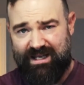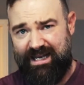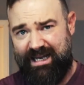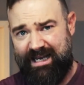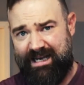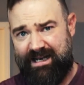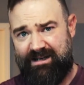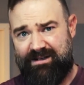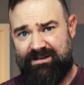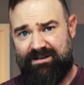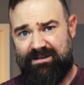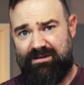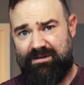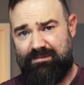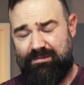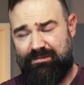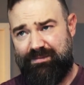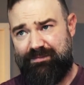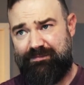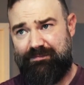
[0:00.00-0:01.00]
And
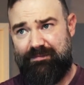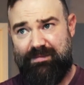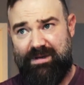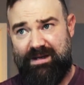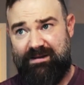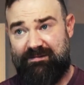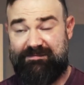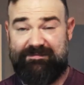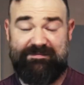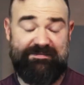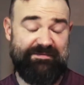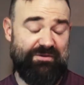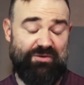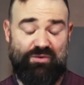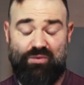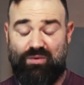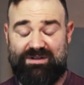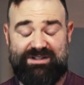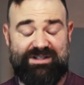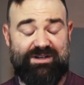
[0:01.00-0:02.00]
if
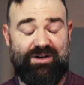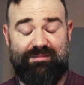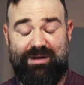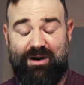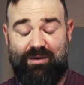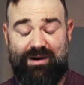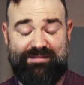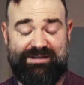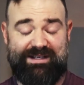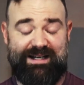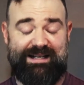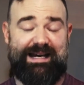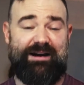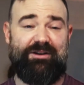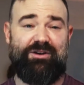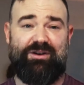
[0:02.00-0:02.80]
you want to go to my website now,